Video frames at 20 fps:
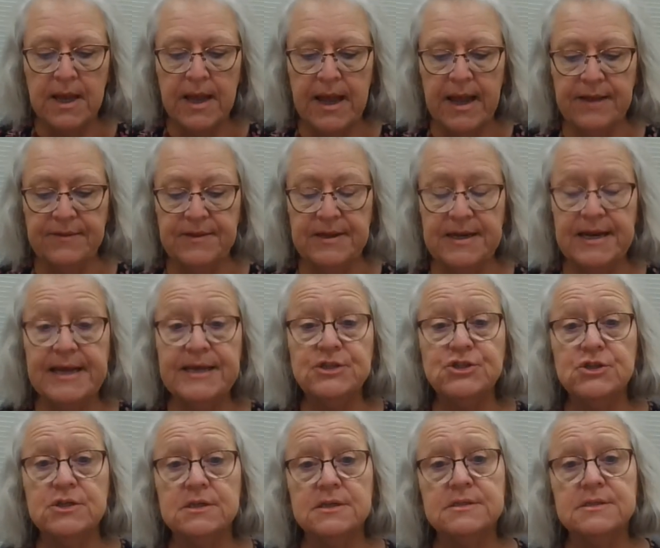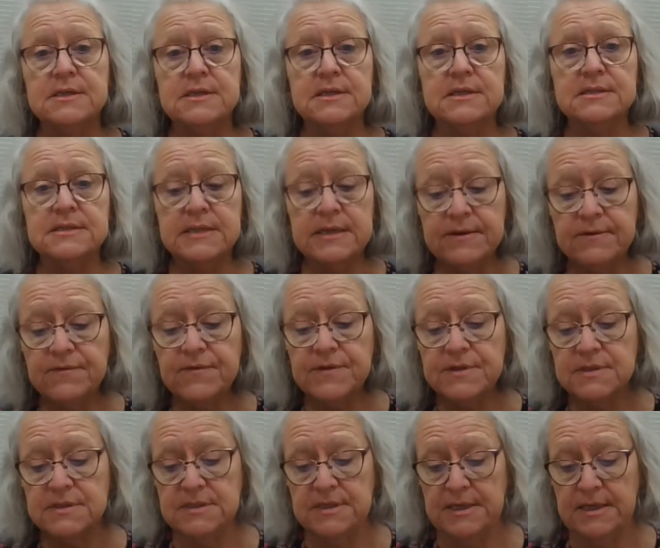And the nation is in its
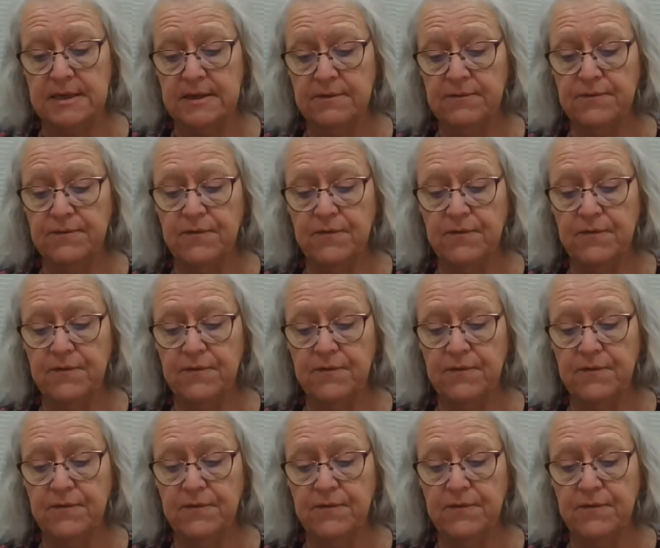infancy.